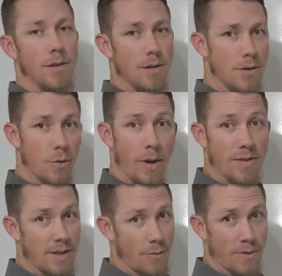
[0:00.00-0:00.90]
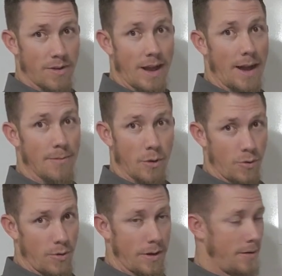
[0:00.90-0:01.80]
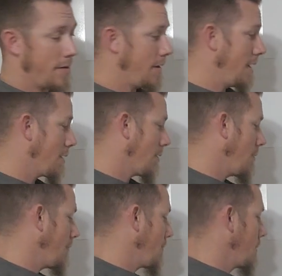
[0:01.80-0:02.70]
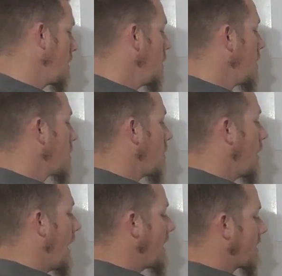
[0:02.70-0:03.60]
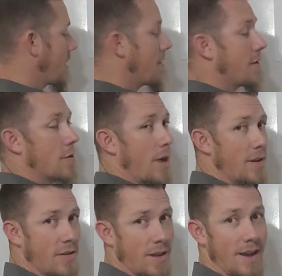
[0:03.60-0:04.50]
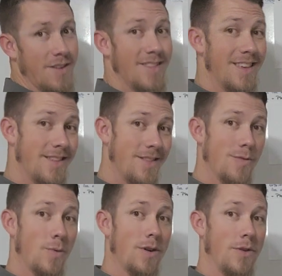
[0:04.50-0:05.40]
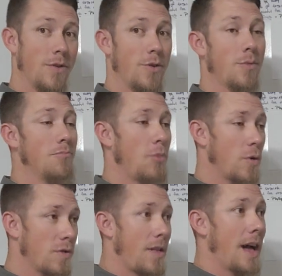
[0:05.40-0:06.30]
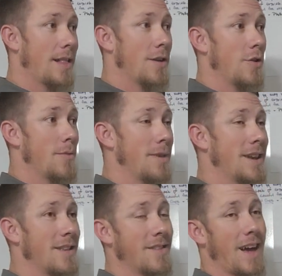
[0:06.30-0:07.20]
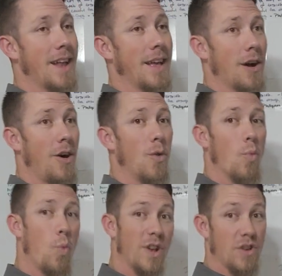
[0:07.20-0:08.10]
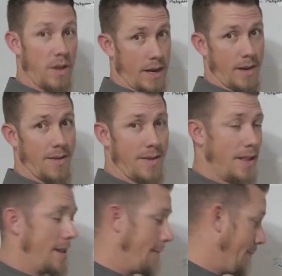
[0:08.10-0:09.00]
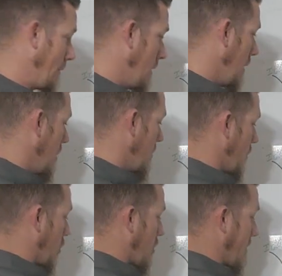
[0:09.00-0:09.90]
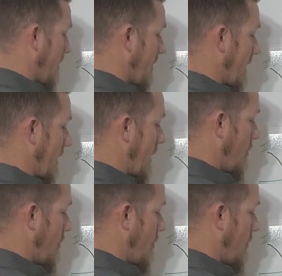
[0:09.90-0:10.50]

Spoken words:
you're wasting everyone's time. Don't do it. It's unethical. So at the consideration stage, this is where you're most likely going to be deciding on which link to send them. So you're going to be sending them